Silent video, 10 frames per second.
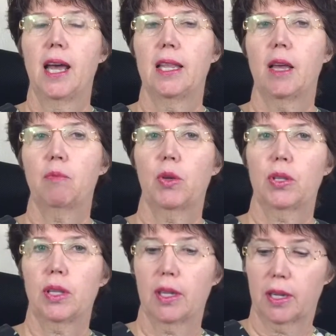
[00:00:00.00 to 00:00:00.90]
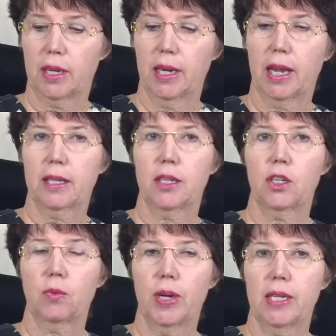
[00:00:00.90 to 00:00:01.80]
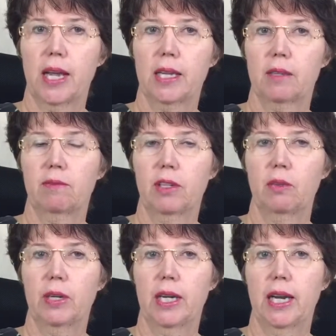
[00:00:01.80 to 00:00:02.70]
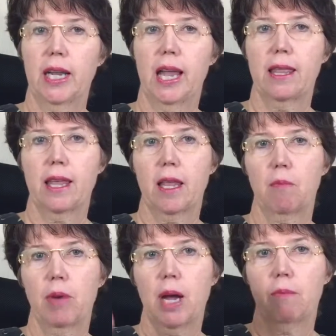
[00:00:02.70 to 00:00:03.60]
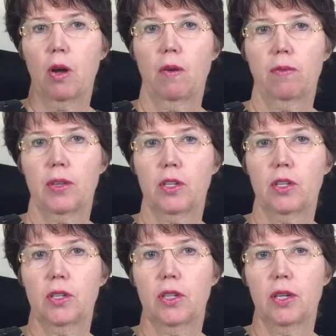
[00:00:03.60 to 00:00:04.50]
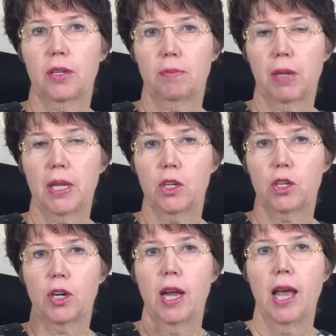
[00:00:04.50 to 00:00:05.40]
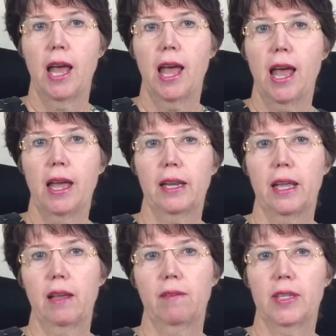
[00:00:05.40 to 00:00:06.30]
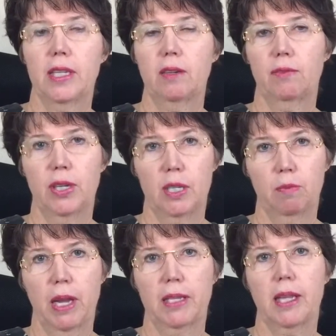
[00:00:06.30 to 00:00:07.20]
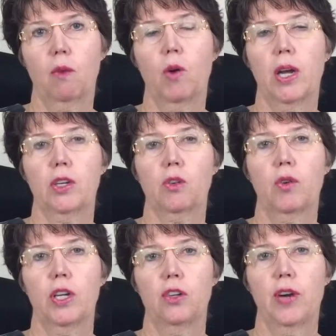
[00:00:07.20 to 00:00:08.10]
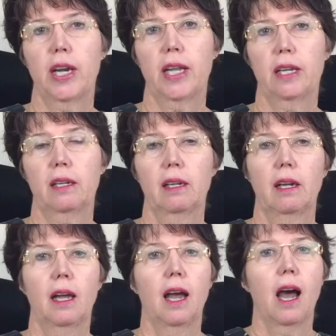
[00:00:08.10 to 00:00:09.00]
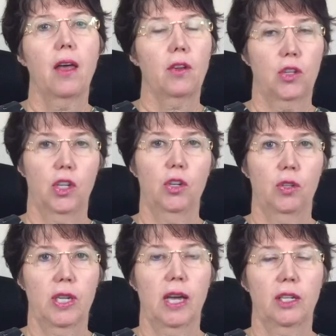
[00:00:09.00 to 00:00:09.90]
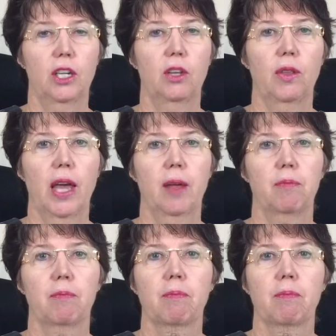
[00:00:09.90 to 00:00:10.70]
They put connect the syringe that has some fluid in it and then they pop off this, this plunger and if it's in a free space that water is going to drain in. Others choose not to do that.